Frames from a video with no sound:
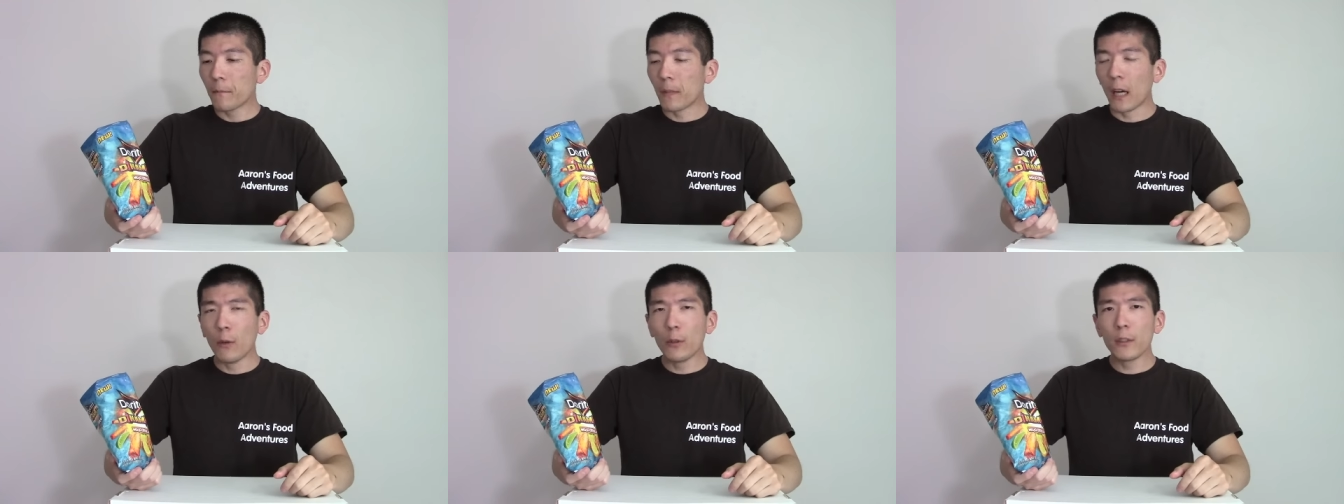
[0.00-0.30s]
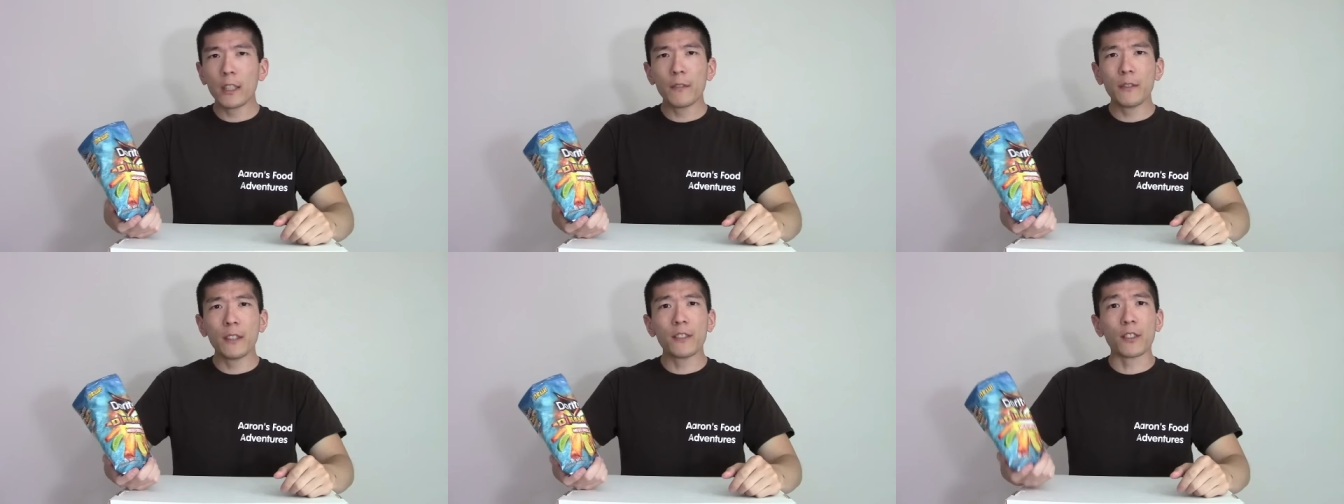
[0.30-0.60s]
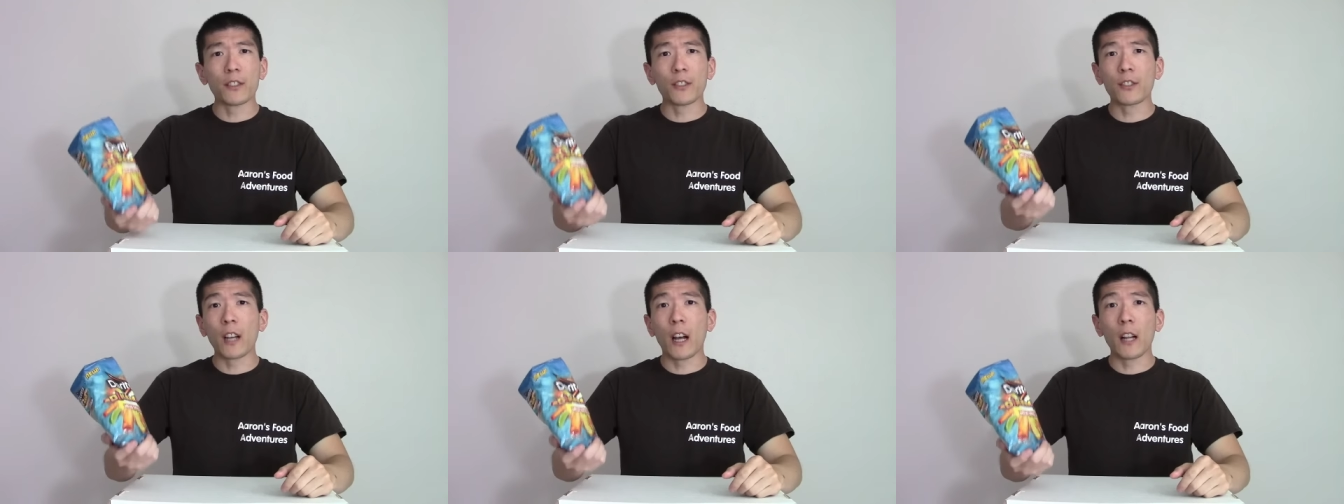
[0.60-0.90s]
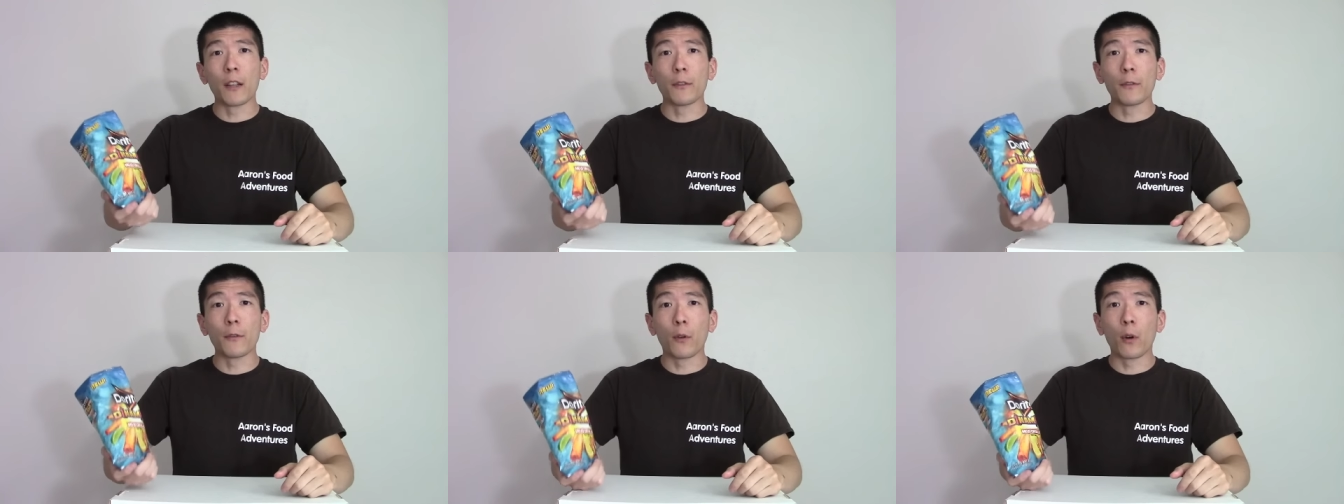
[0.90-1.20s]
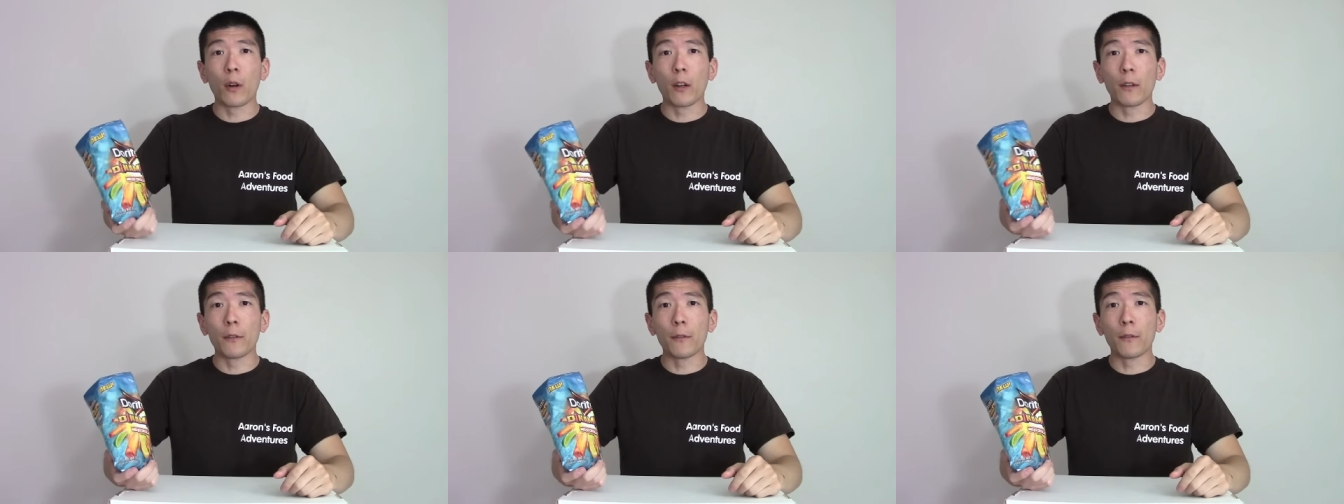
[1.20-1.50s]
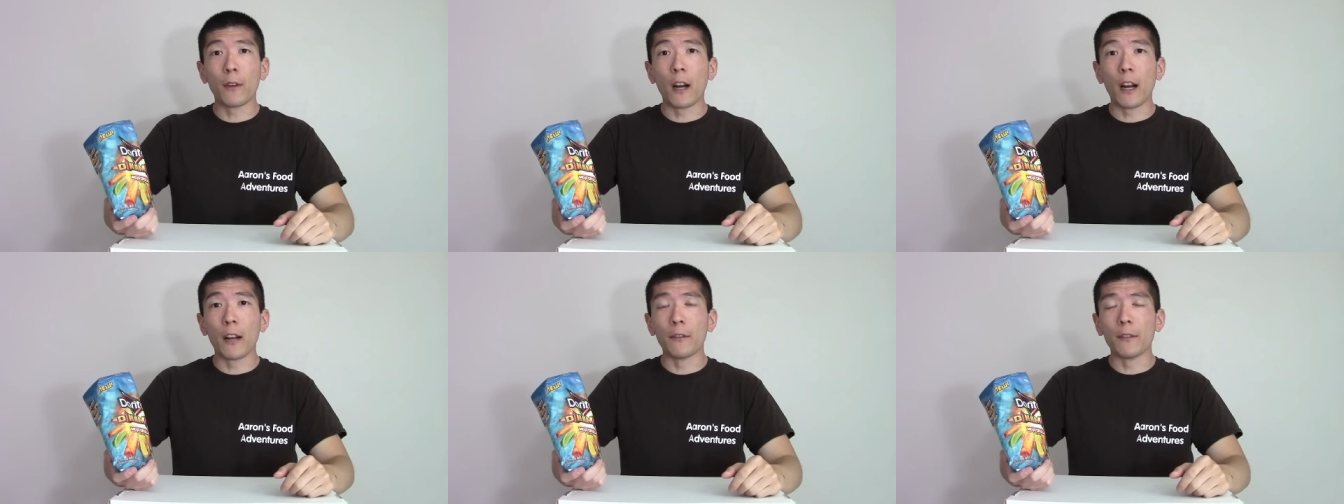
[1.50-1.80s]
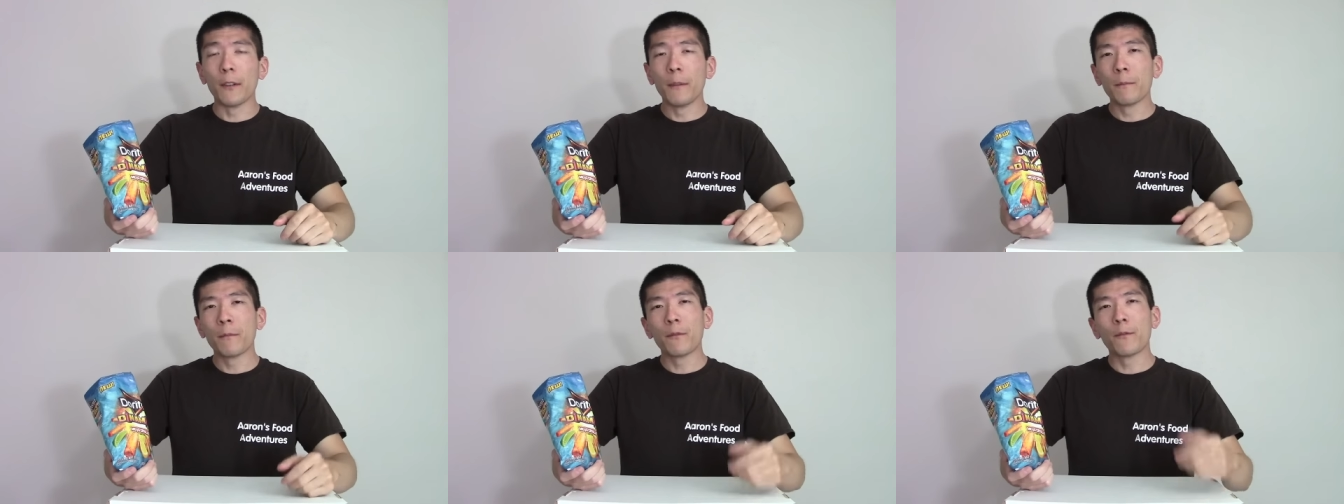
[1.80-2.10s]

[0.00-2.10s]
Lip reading: I would give these a solid 4 out of 5.